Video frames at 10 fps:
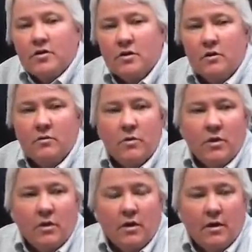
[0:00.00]
So
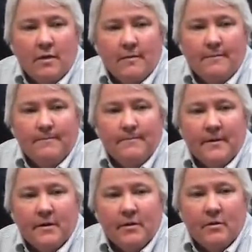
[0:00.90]

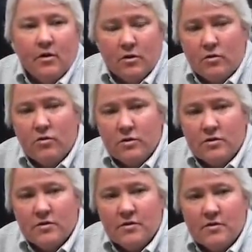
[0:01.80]
our goal
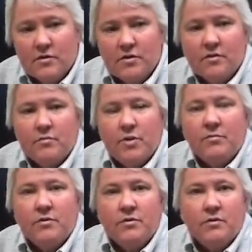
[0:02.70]
is there so that
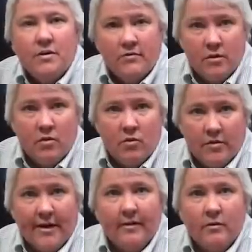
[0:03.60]
people don't even know we're
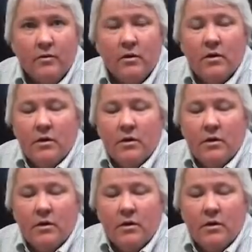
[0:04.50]
down,